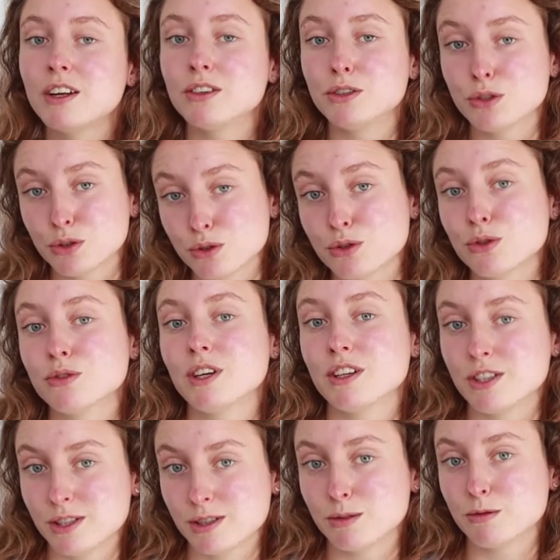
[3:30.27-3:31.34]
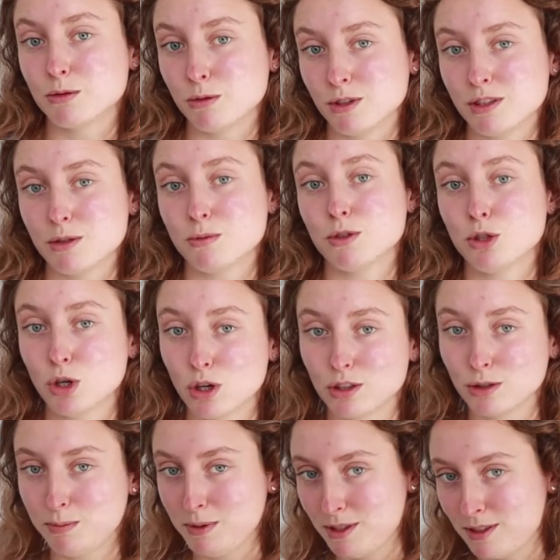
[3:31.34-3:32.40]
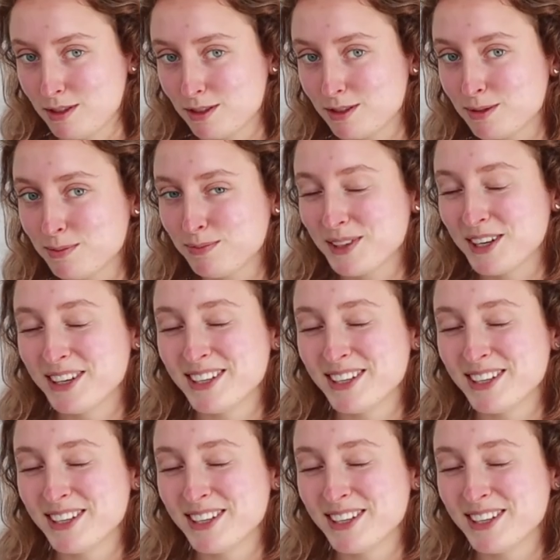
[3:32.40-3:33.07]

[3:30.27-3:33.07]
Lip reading: there's also digestive cookies with chocolate pieces.